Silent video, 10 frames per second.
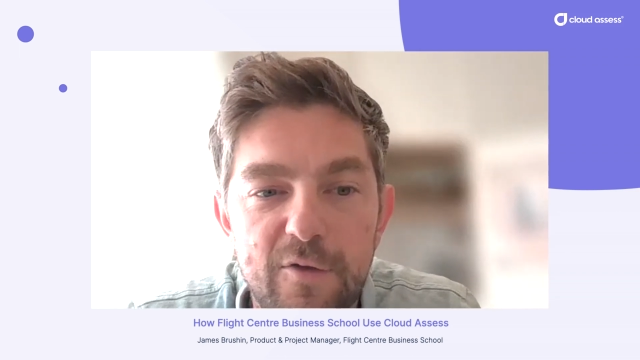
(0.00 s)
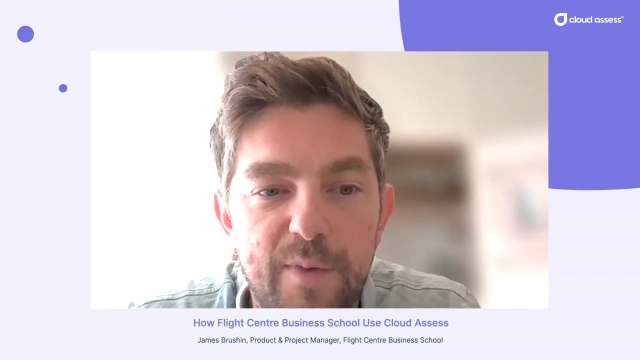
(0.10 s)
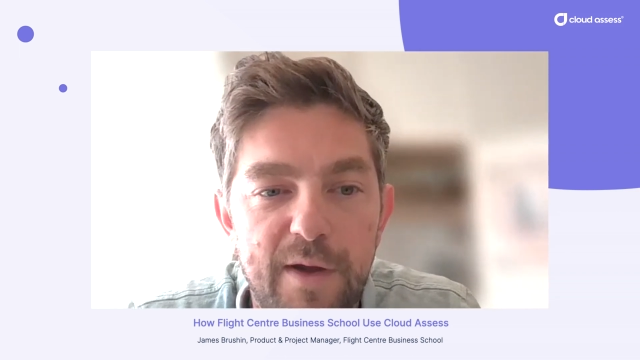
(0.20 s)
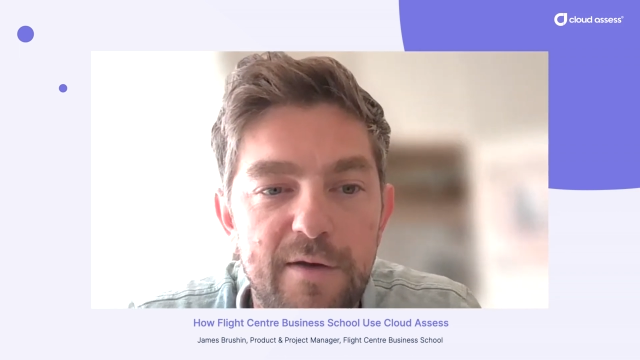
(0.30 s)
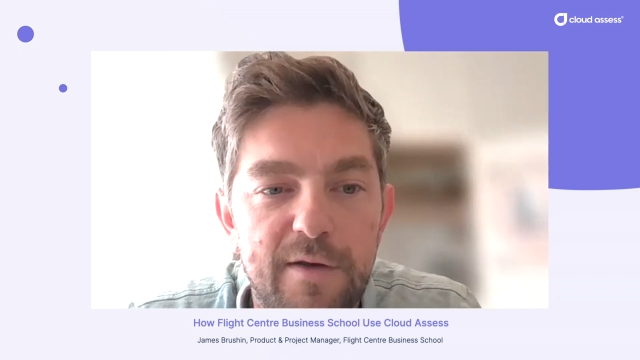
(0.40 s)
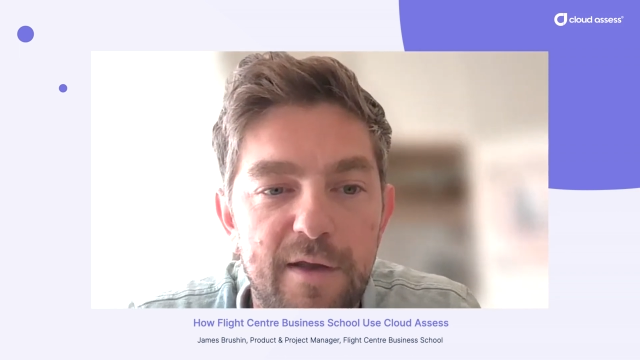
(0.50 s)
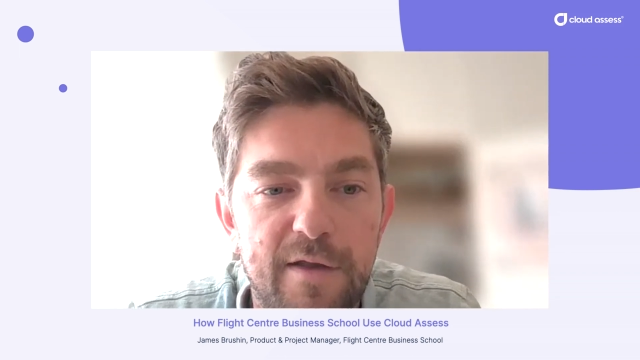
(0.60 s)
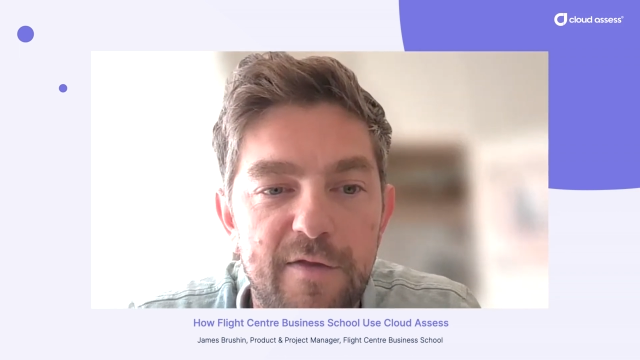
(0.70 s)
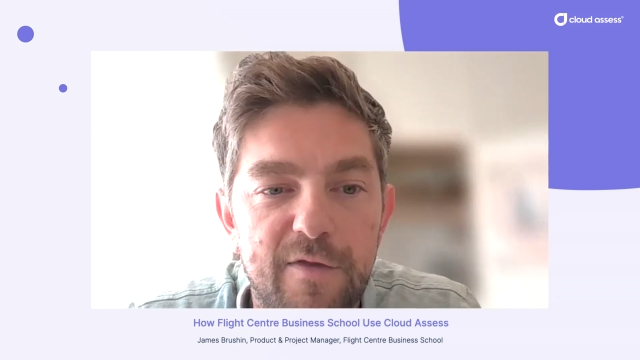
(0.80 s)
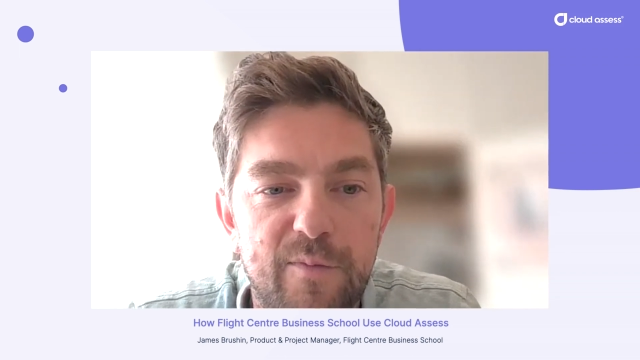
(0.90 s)
but
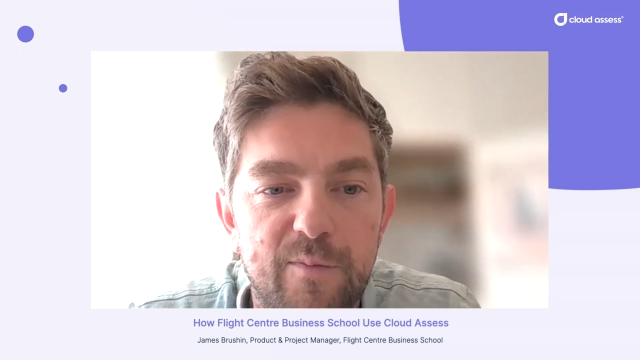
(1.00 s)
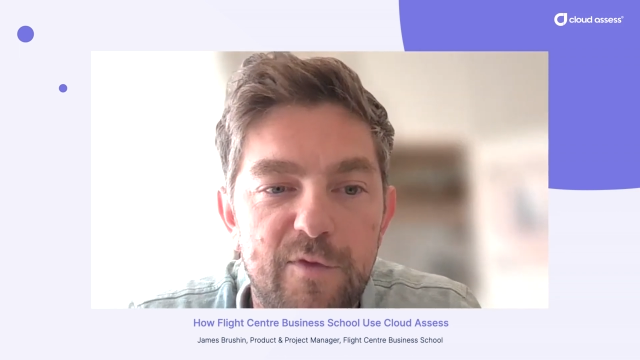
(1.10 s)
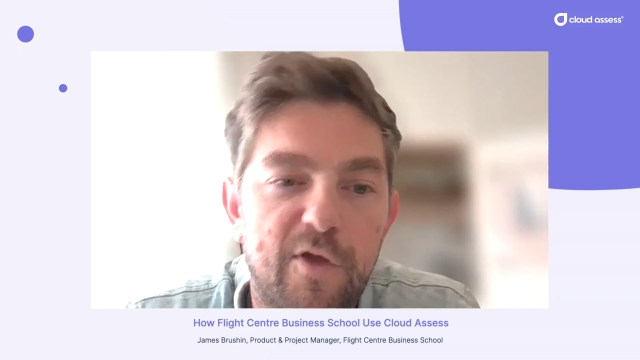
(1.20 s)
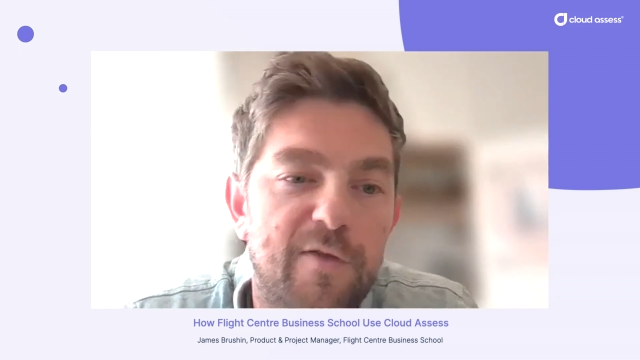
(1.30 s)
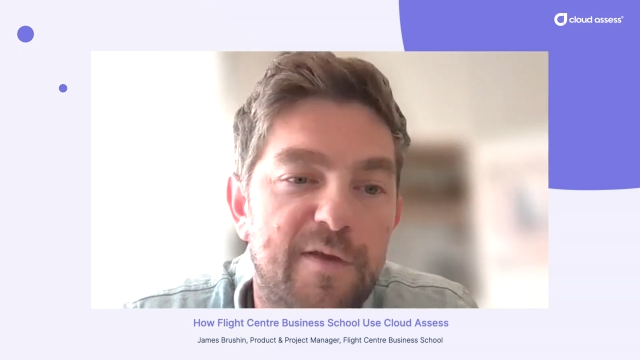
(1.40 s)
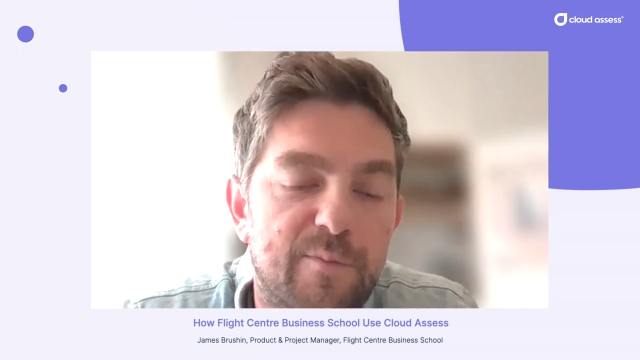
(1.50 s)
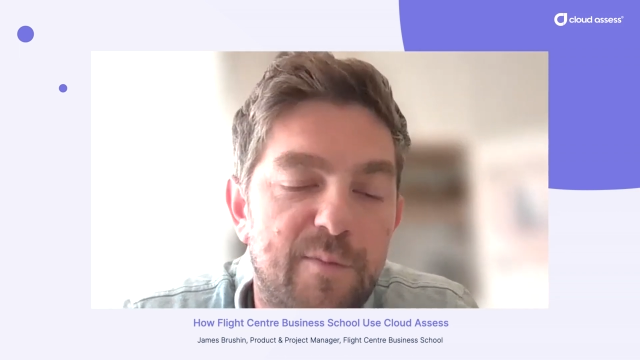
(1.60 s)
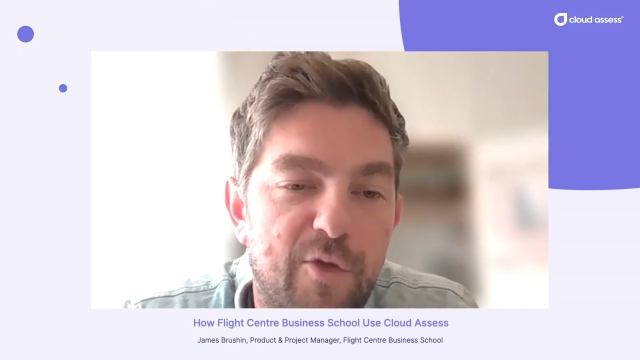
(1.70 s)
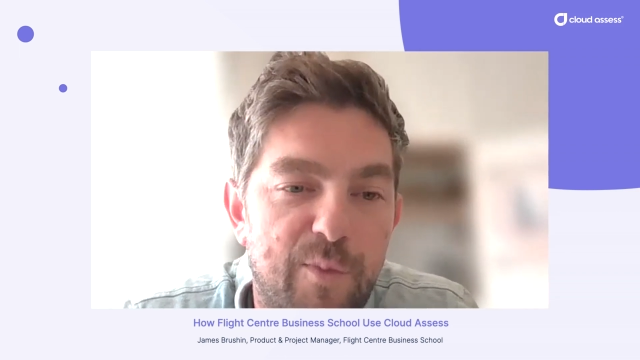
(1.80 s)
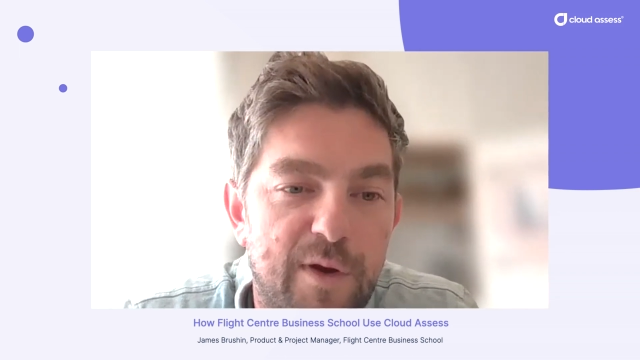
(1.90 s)
it's certainly
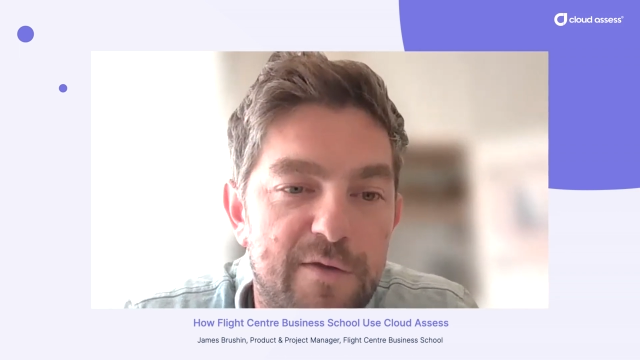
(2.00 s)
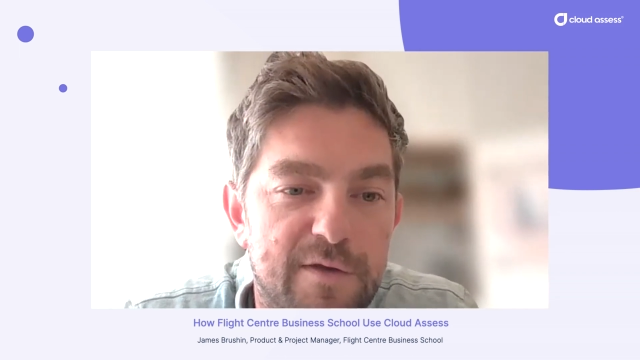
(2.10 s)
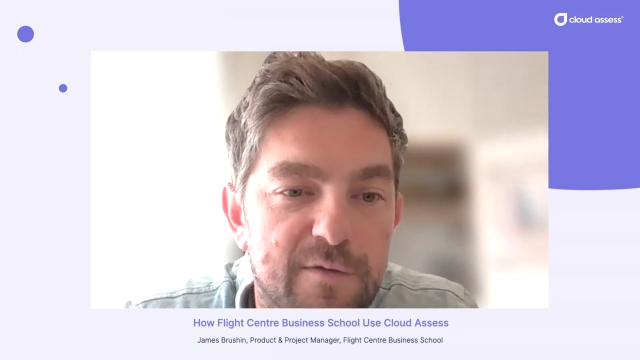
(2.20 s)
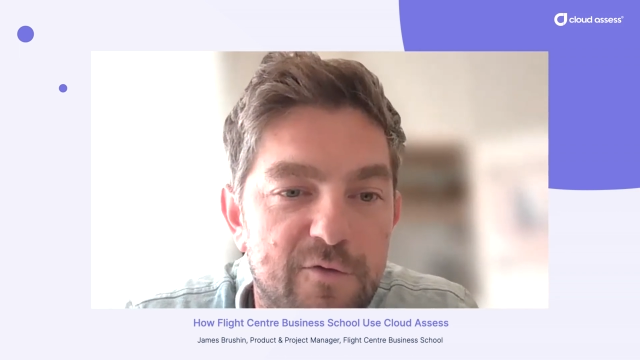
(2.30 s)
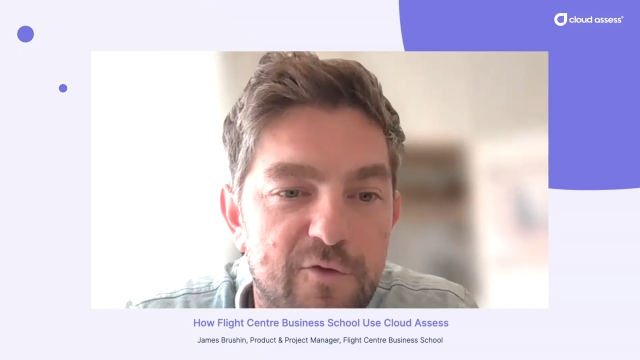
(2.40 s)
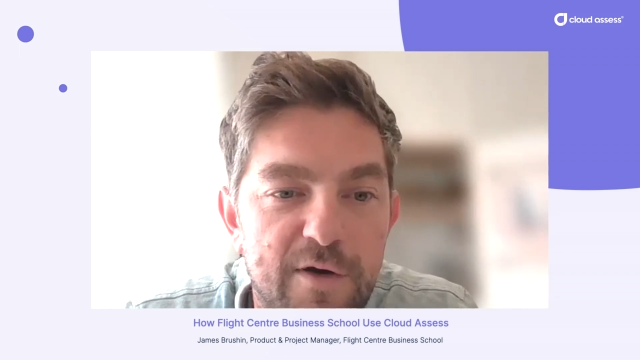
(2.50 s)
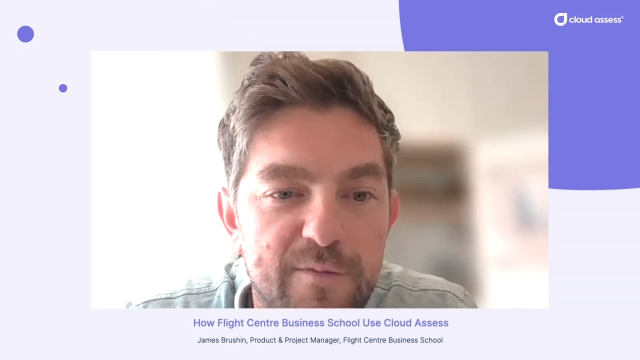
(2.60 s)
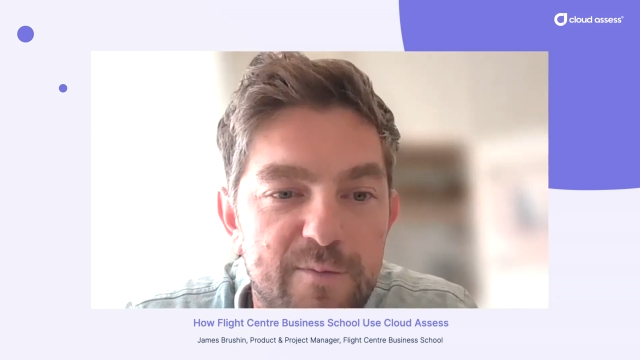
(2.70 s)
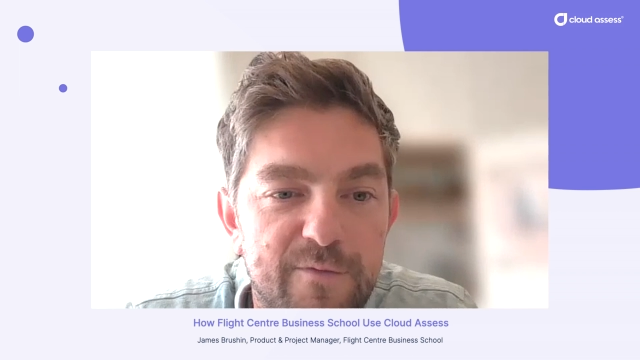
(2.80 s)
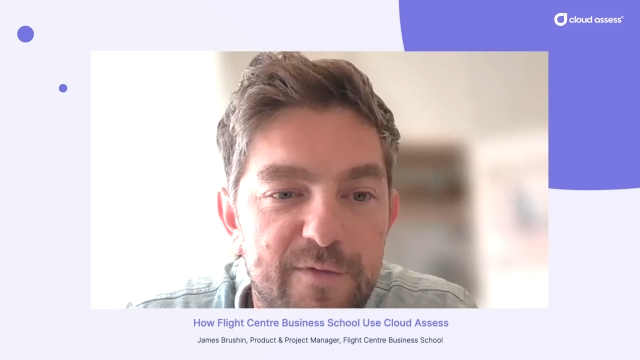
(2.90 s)
much better than trying
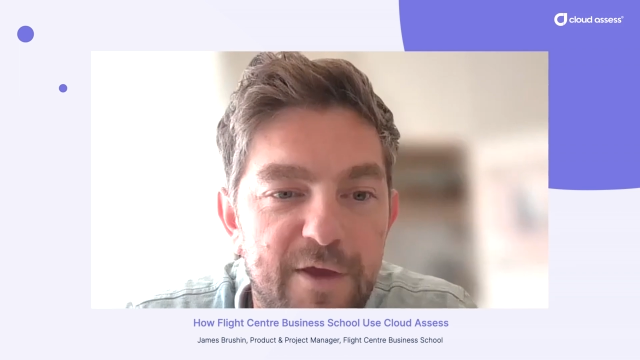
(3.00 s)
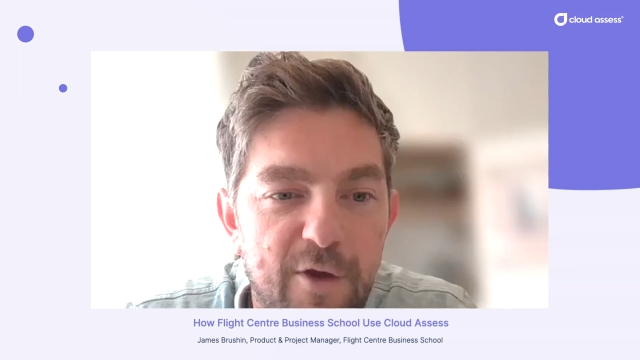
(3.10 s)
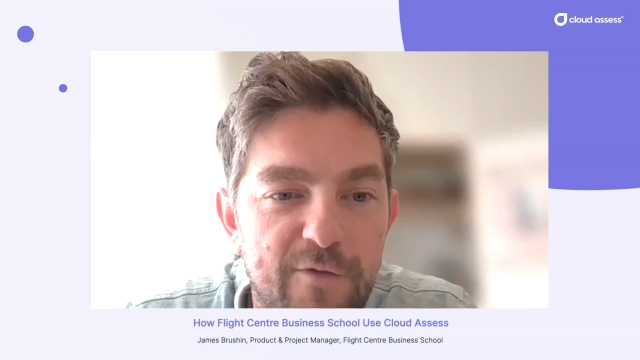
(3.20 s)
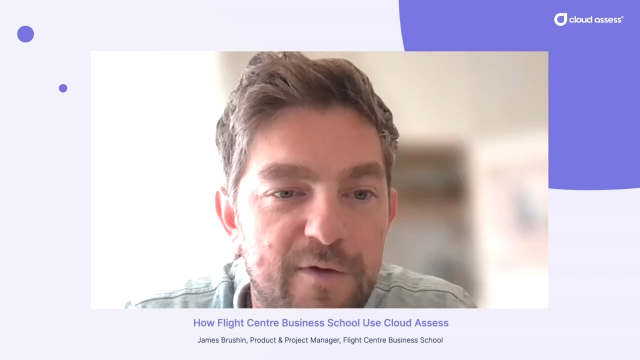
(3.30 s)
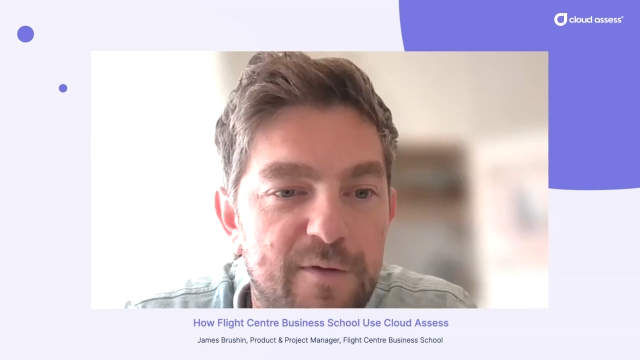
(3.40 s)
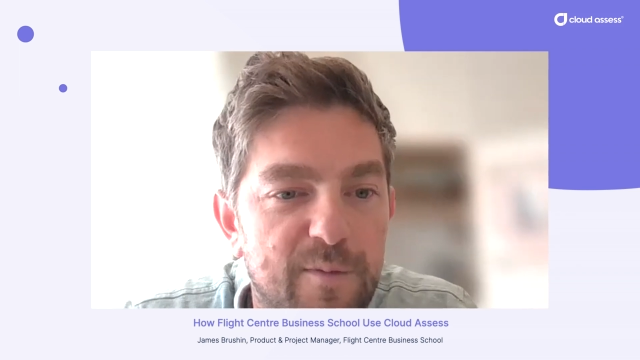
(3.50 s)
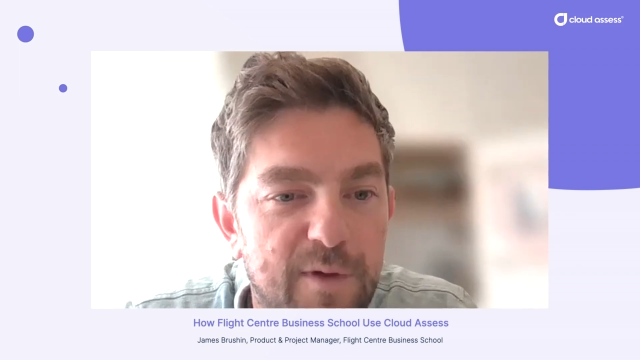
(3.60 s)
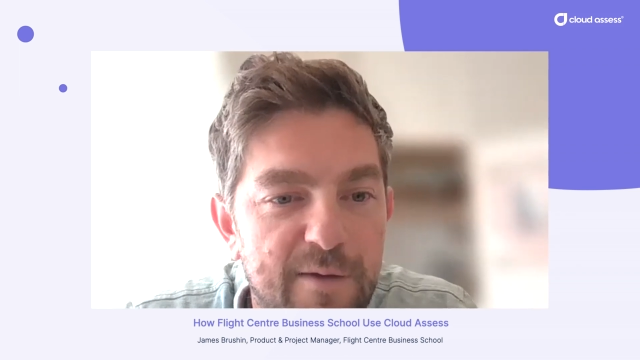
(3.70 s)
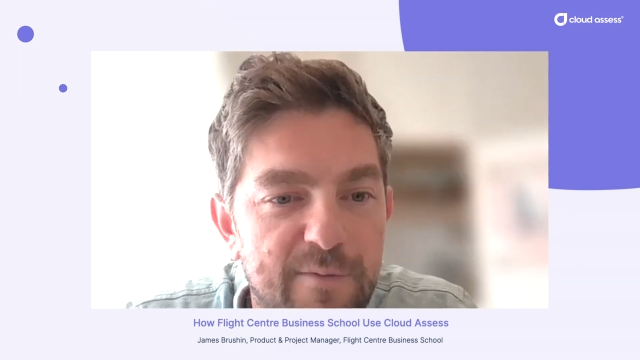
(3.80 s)
to flick over